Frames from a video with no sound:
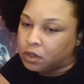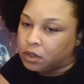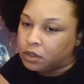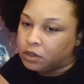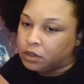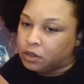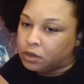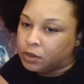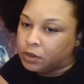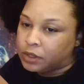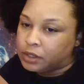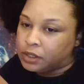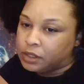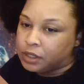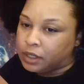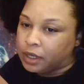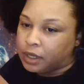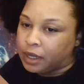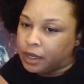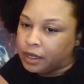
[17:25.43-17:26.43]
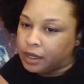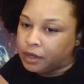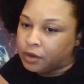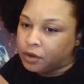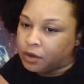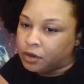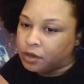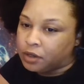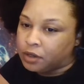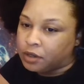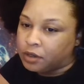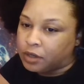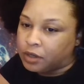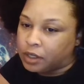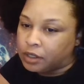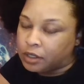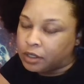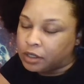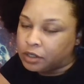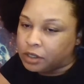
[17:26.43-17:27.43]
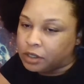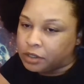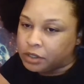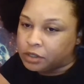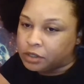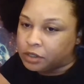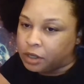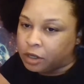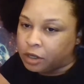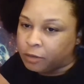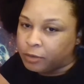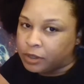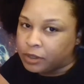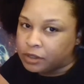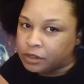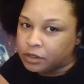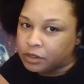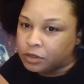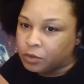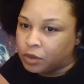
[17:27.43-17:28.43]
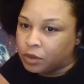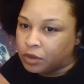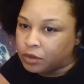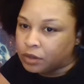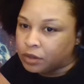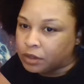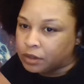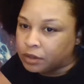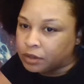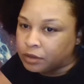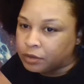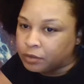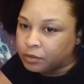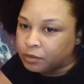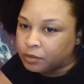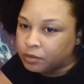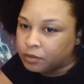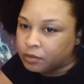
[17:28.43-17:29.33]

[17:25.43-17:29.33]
DeQuincia, hey girl, I just saw your message. Welcome.